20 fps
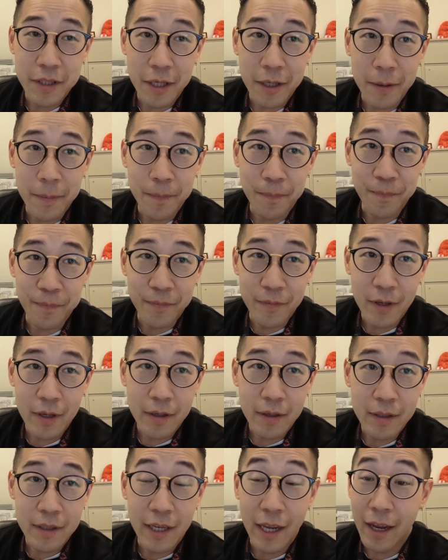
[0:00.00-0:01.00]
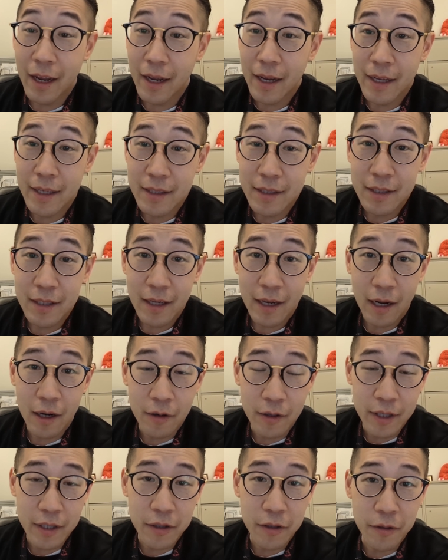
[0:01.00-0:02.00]
some dates,
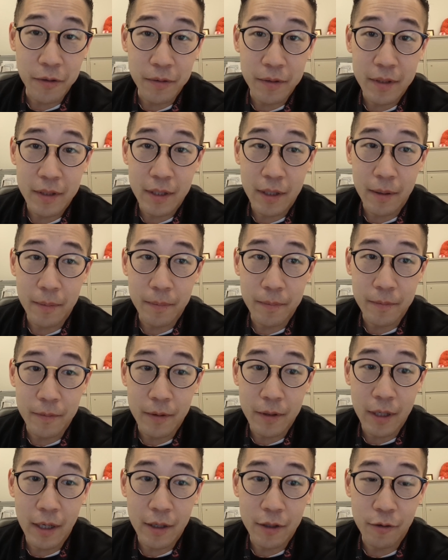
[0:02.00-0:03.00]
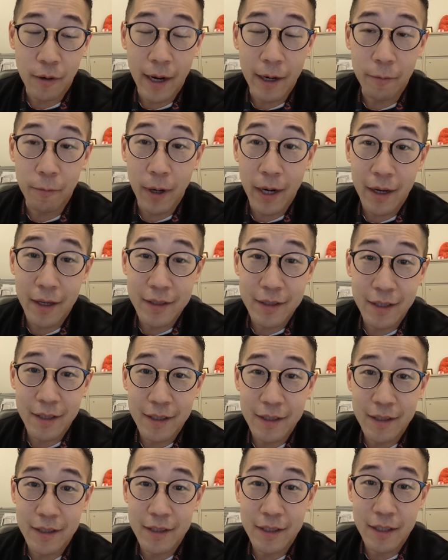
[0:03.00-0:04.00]
I'll include some uh, dried
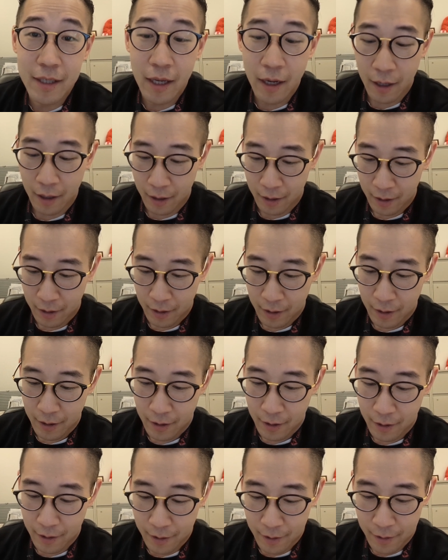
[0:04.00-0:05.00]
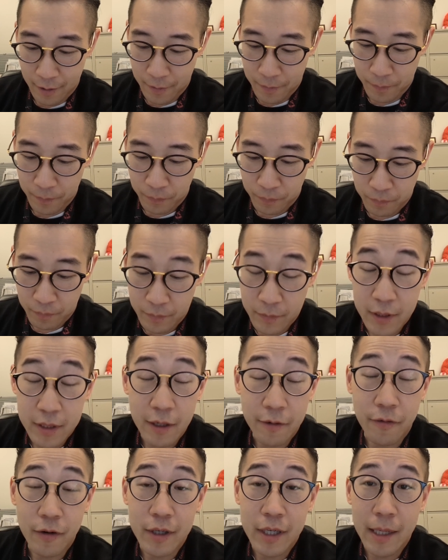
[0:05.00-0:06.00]
raisins, um,
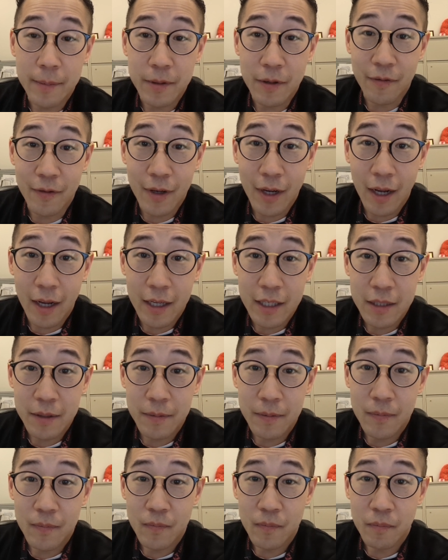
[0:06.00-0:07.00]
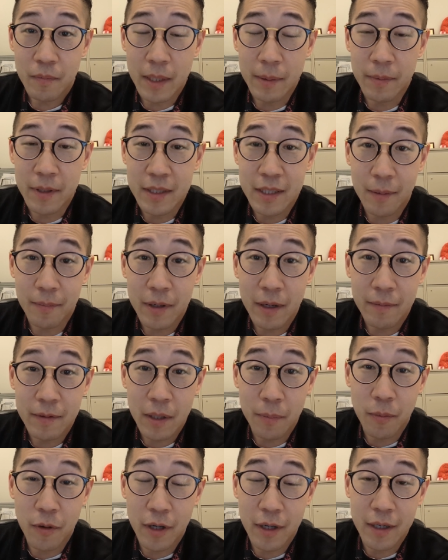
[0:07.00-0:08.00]
different types of nuts, Maybe sometimes
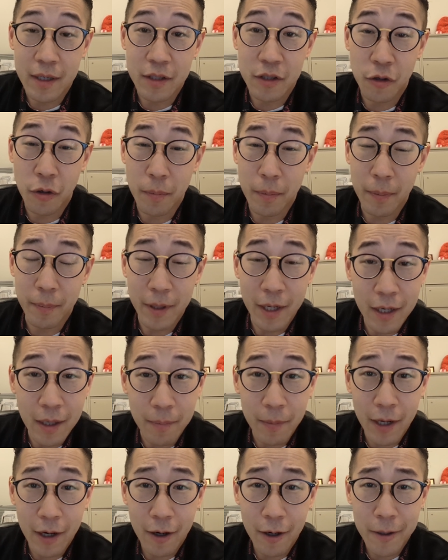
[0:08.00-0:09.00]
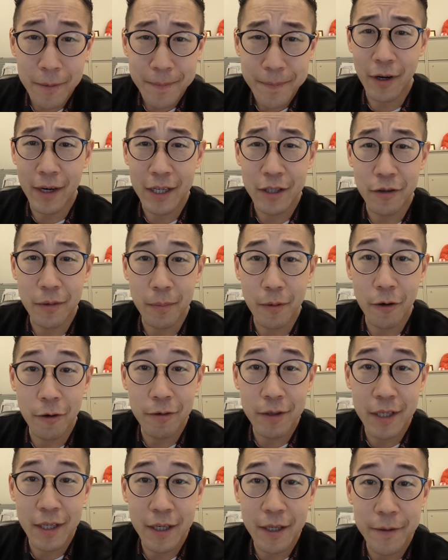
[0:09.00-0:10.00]
I'm putting in a scoop of peanut butter for extra
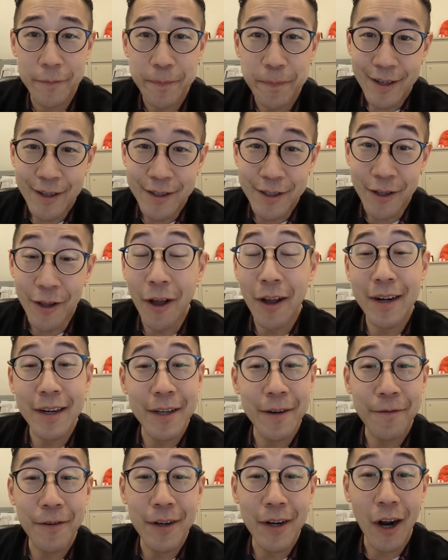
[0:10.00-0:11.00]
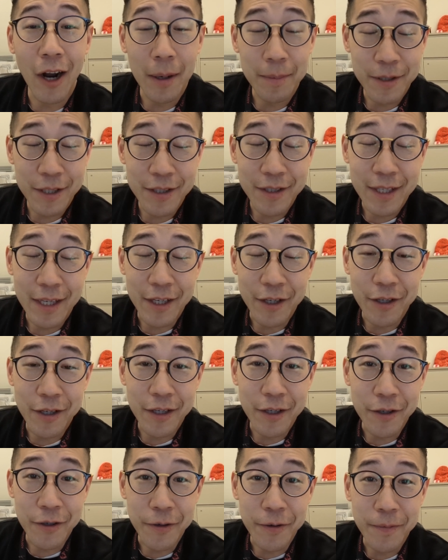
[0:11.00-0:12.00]
protein. There's a lot of different options that you
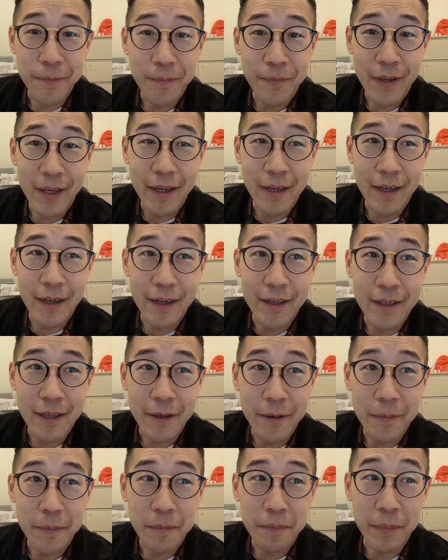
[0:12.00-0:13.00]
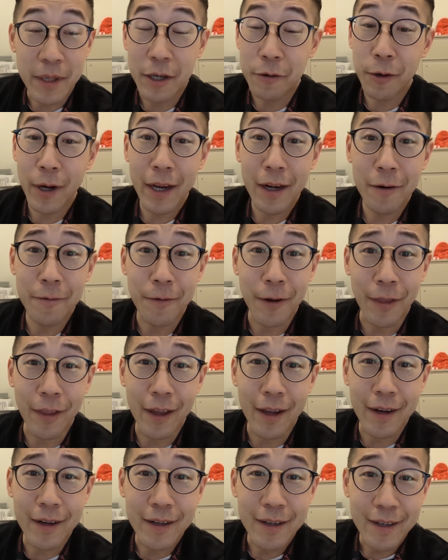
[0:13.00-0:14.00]
can do and be creative with
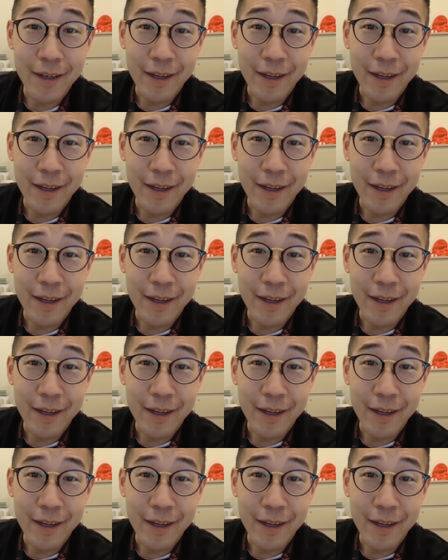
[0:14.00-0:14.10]
it.